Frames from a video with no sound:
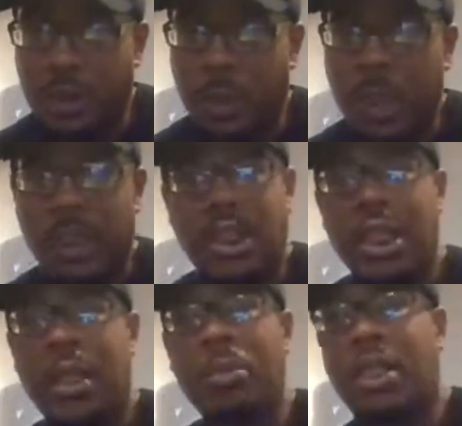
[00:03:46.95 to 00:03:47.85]
I'm not saying
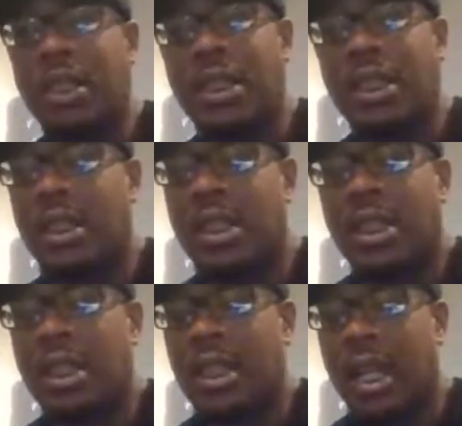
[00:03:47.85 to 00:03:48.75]
that because
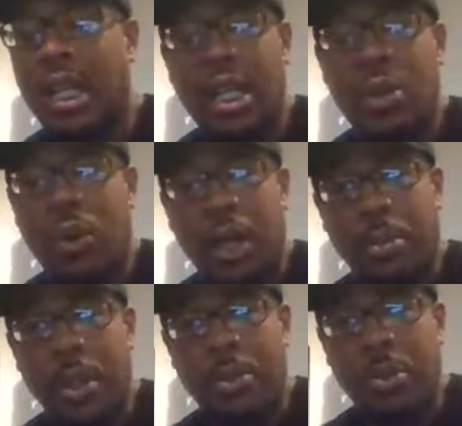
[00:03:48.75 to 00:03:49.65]
I hate white
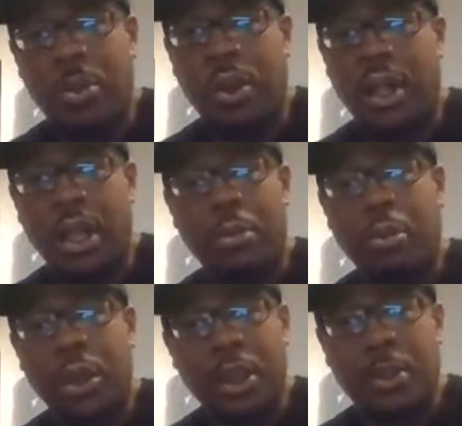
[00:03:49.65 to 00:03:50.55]
people or I hate British